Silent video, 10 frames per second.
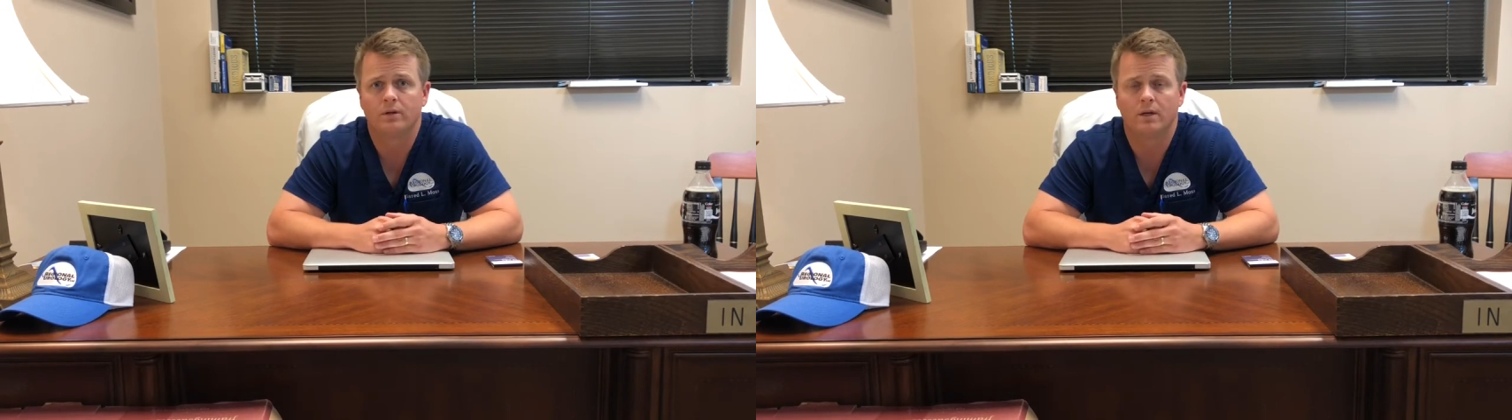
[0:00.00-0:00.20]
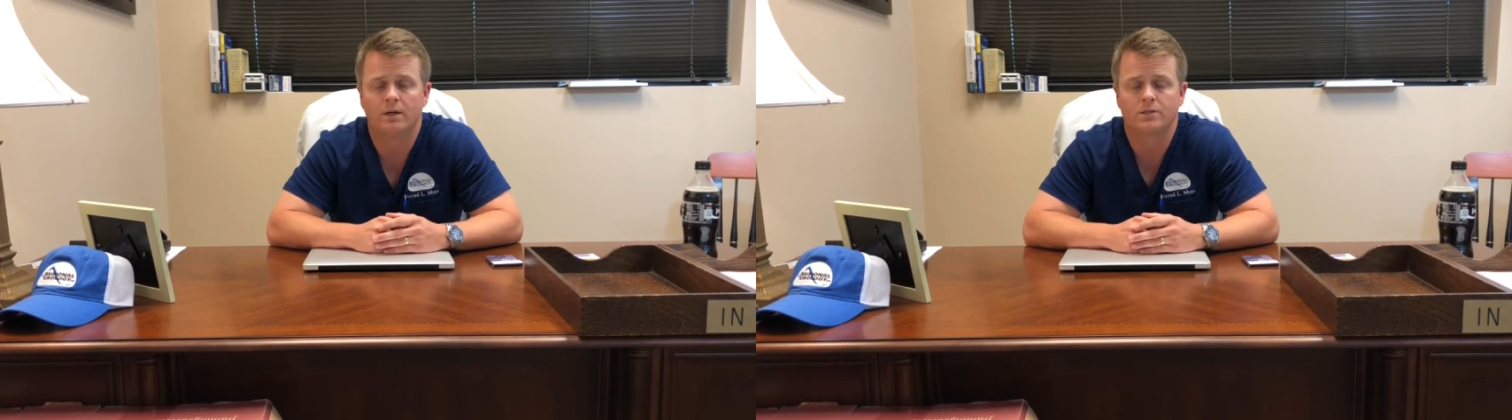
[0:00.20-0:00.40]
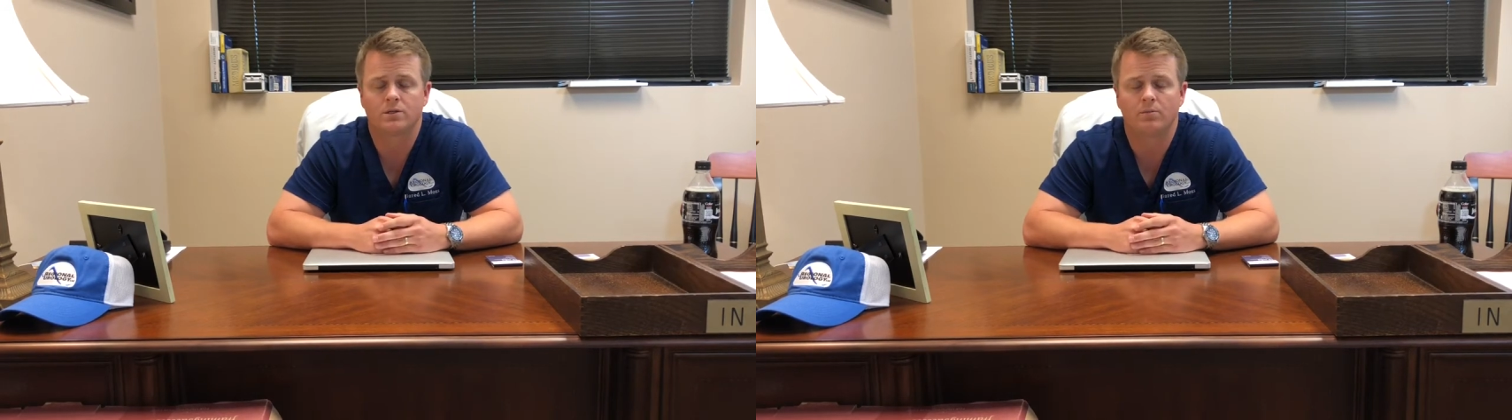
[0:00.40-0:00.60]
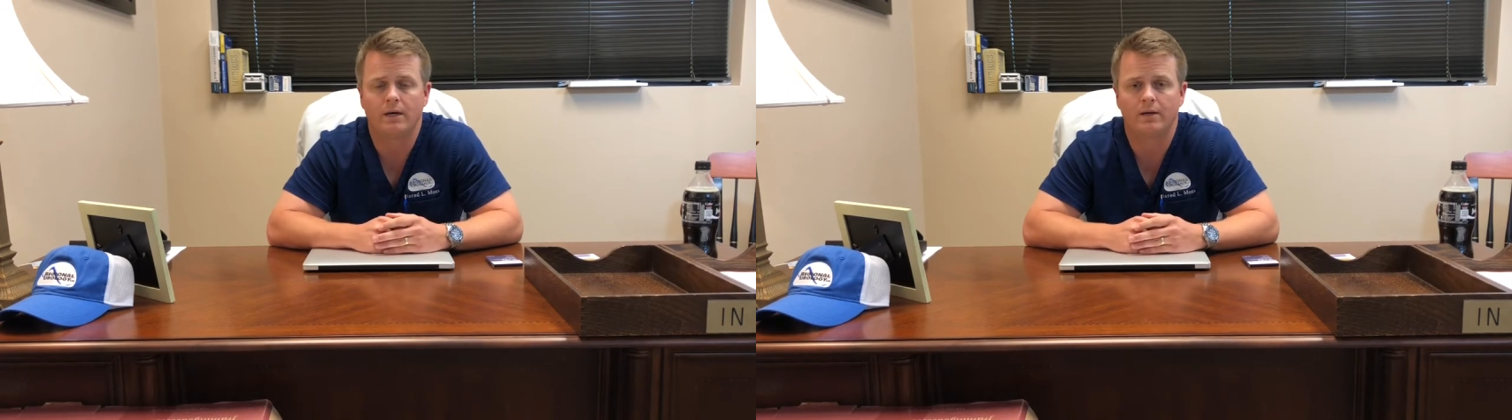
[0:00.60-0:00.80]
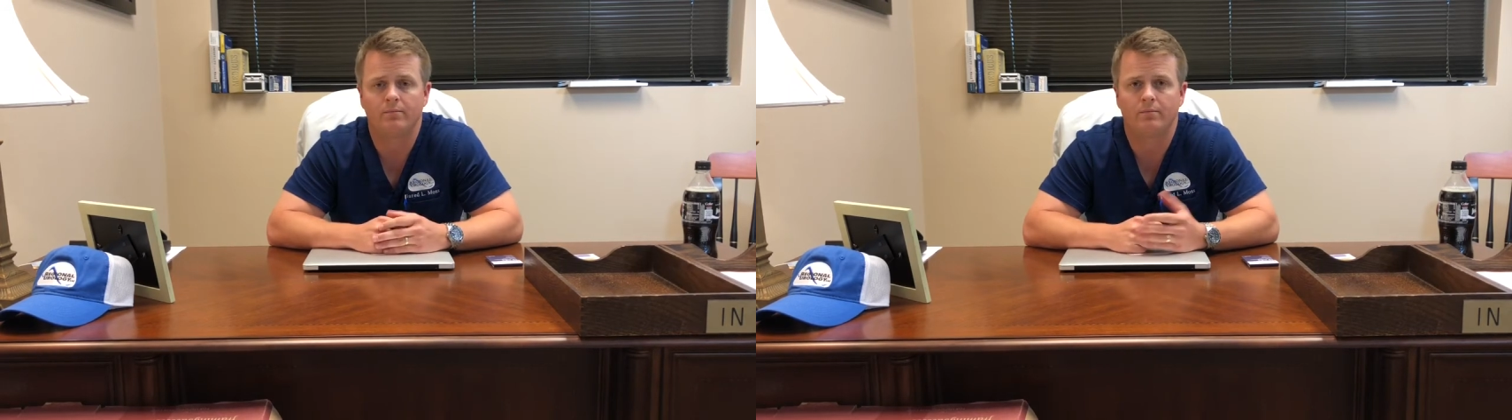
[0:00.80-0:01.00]
Uh, so,
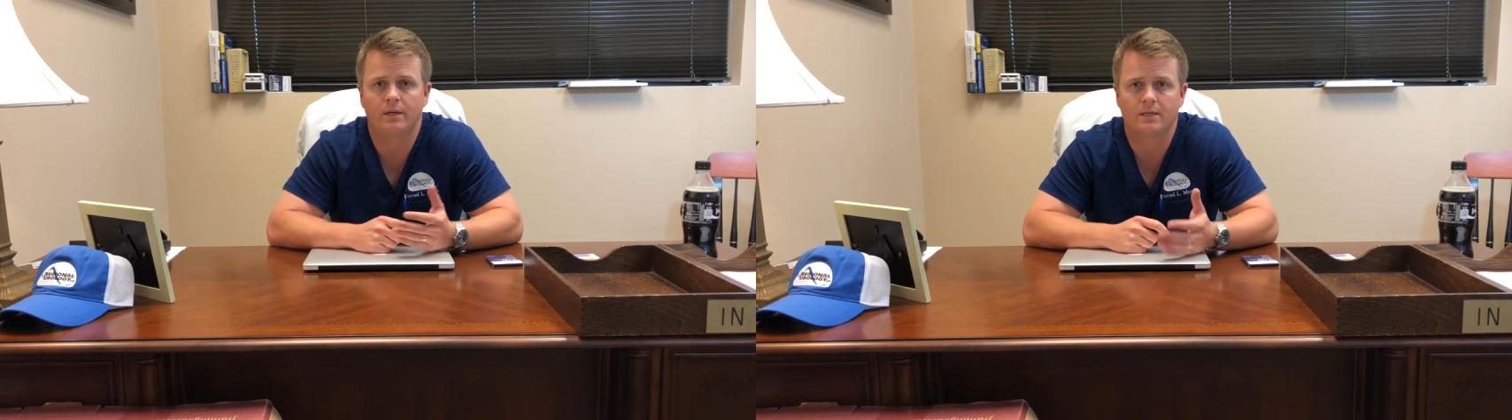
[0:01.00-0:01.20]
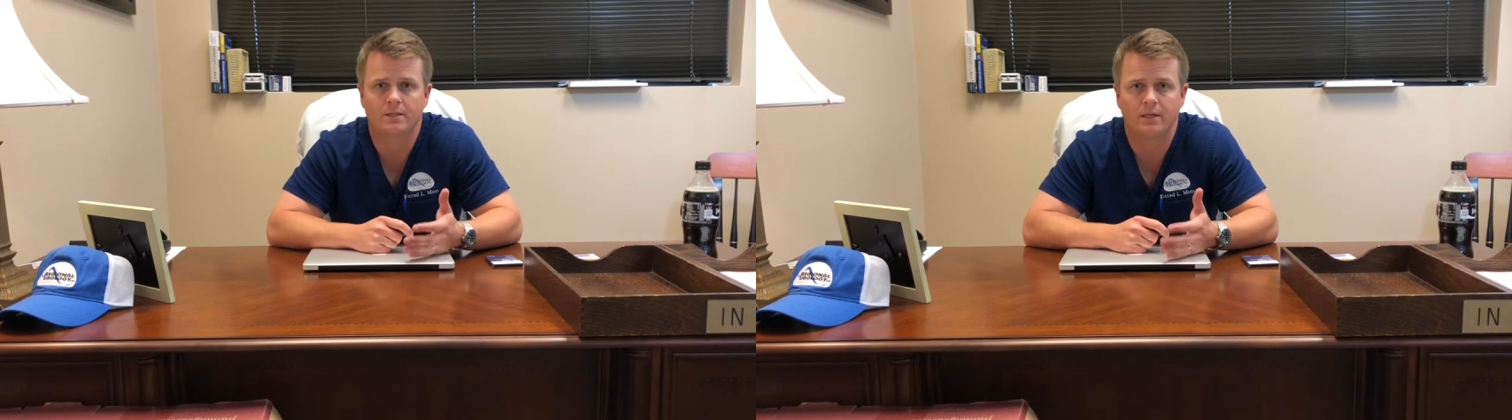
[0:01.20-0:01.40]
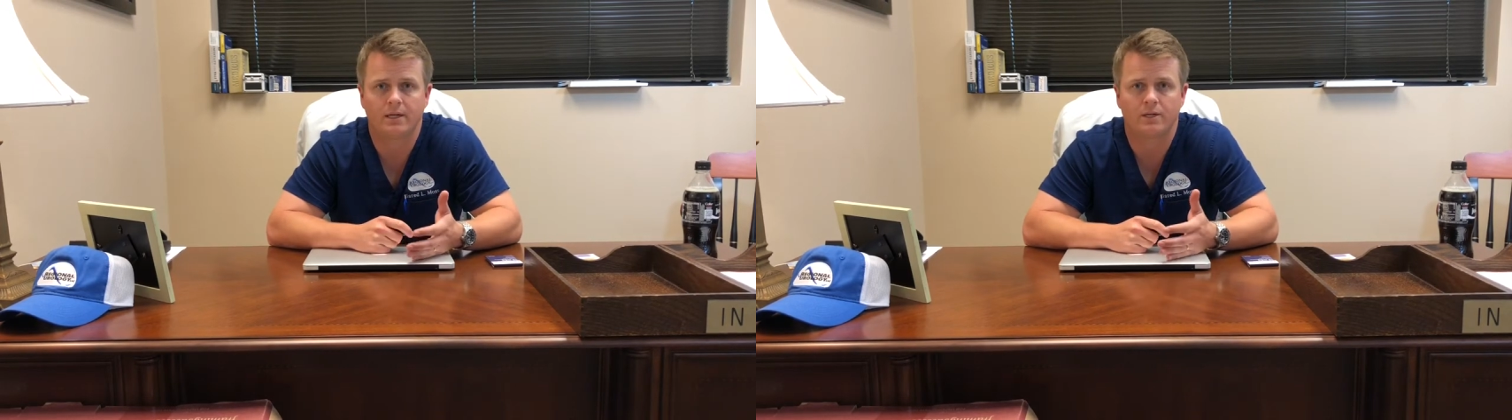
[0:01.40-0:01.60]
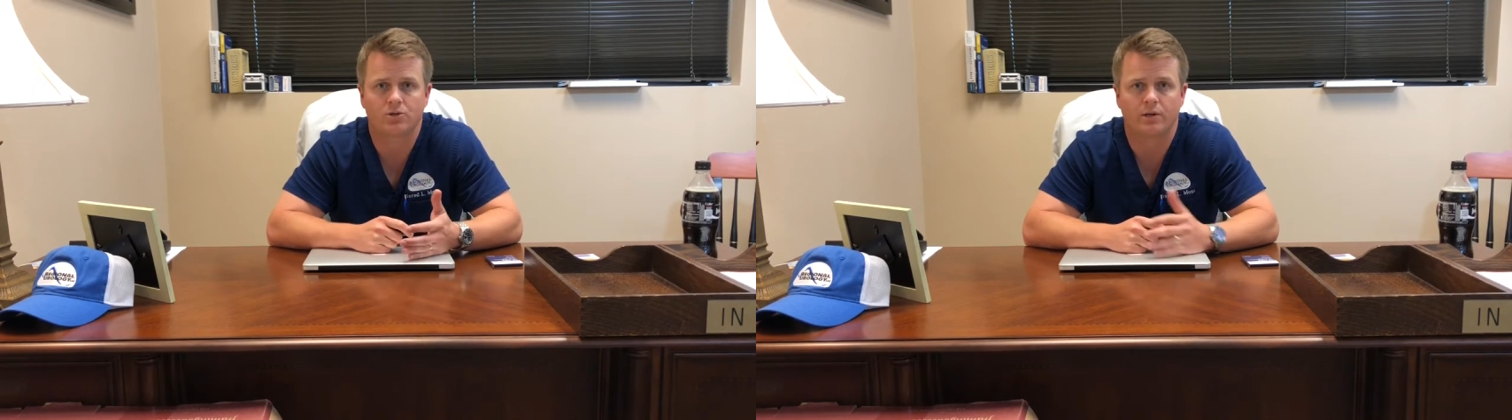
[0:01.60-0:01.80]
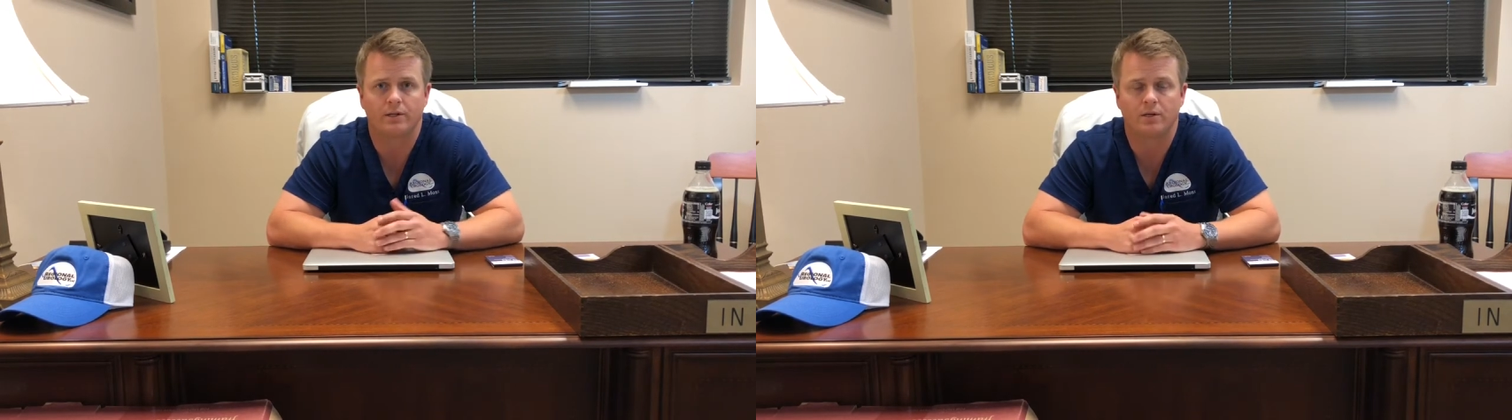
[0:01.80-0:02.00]
my biggest thing that I
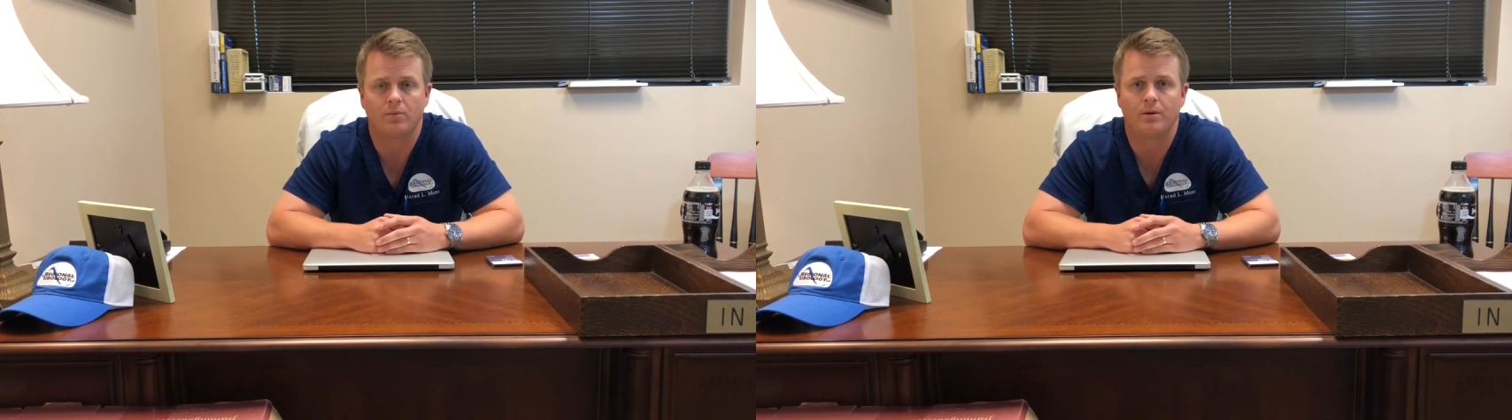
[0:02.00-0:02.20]
try to tell